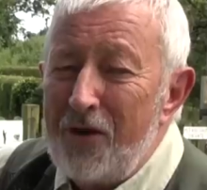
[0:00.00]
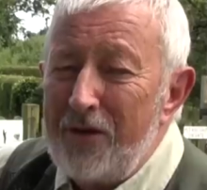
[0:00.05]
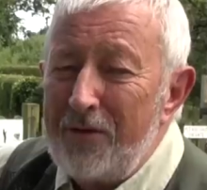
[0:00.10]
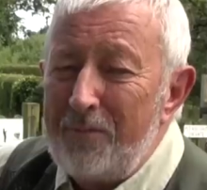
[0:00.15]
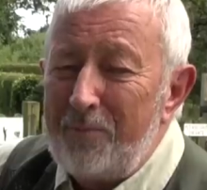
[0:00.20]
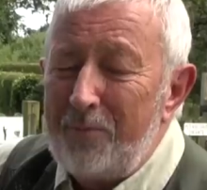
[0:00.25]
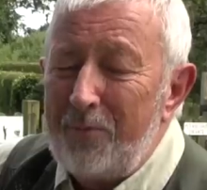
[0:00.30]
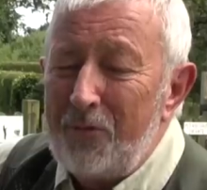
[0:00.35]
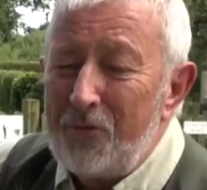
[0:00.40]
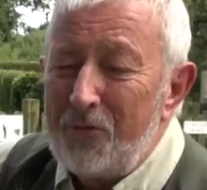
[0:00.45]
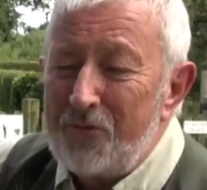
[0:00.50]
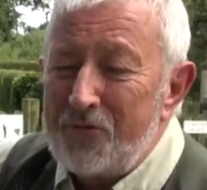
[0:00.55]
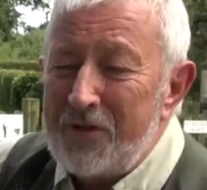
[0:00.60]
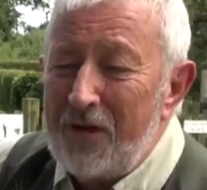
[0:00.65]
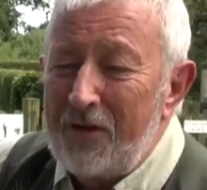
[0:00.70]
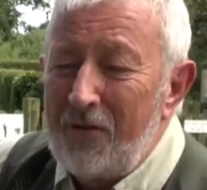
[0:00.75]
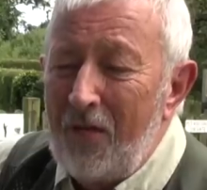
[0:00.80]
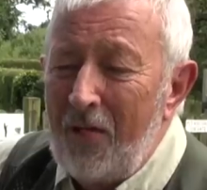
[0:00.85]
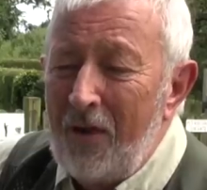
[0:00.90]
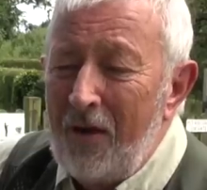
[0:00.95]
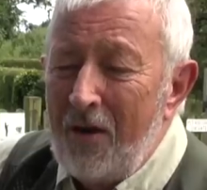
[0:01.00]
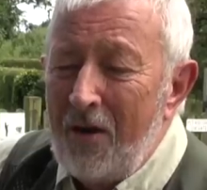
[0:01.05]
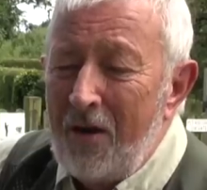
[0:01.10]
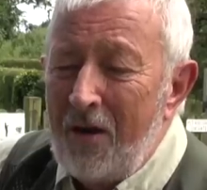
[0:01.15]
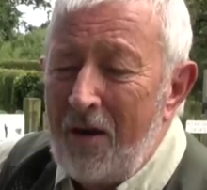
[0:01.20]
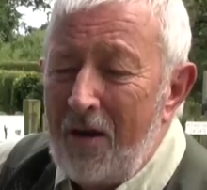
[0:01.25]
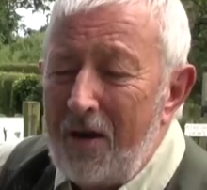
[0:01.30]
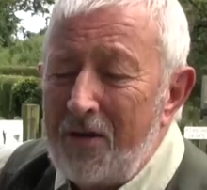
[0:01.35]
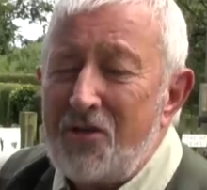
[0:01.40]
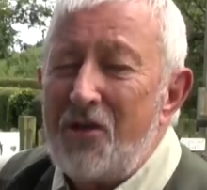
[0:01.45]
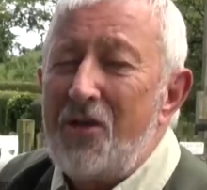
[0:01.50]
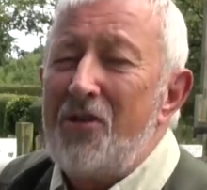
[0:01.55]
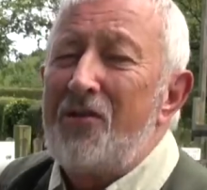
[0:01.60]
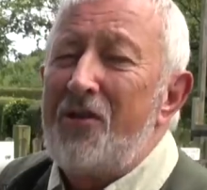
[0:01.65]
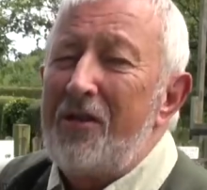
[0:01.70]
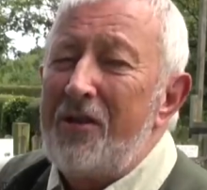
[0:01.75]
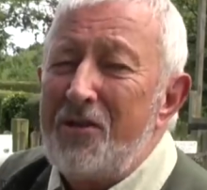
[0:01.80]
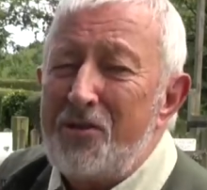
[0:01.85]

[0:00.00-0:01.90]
I'd brought, so I turned it